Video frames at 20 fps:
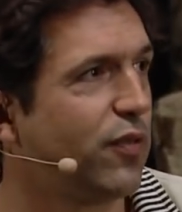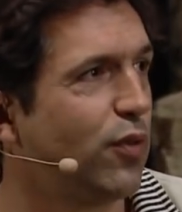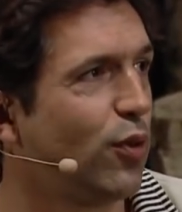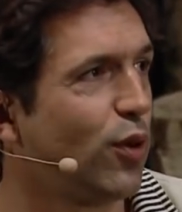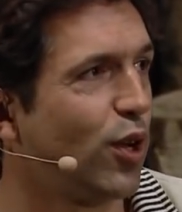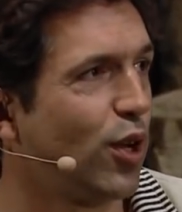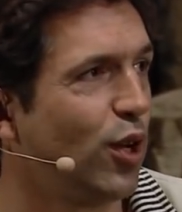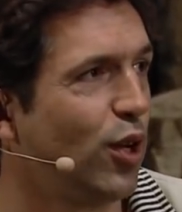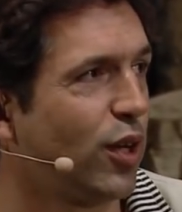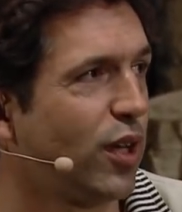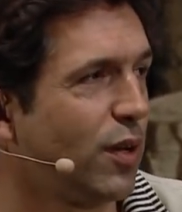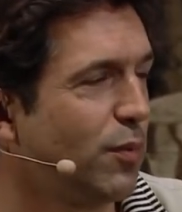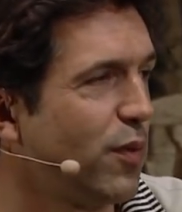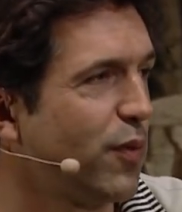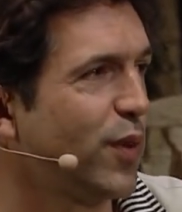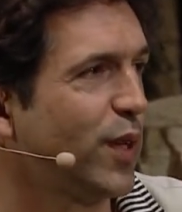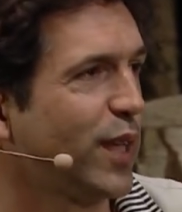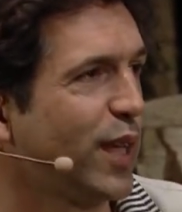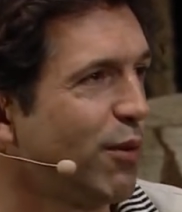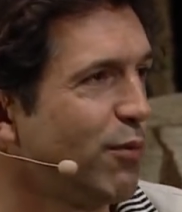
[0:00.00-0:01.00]
four o'clock and
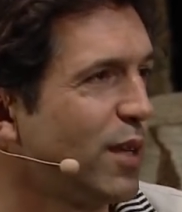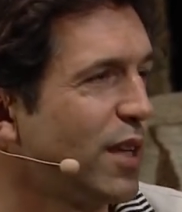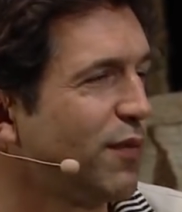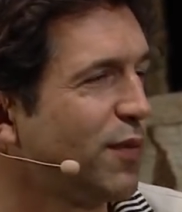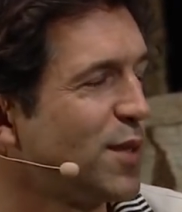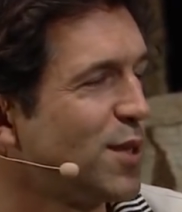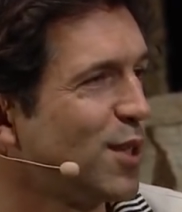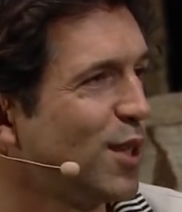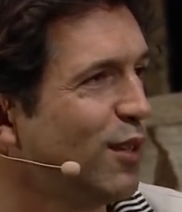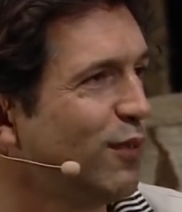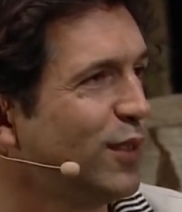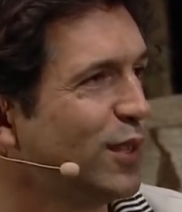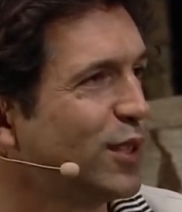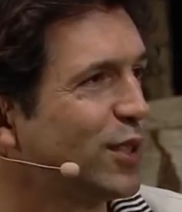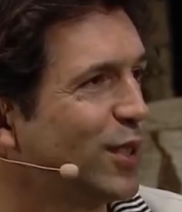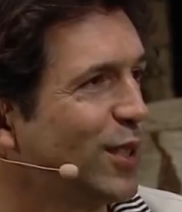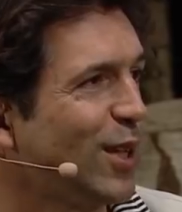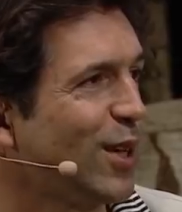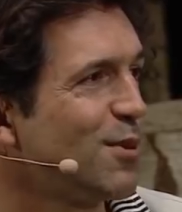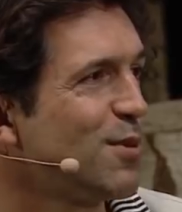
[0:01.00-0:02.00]
we've got to get ready for
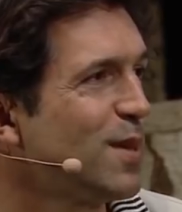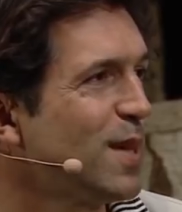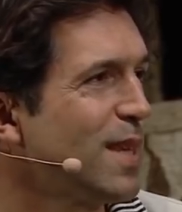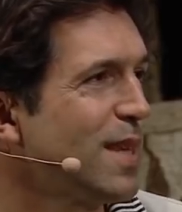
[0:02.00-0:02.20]
service, you know?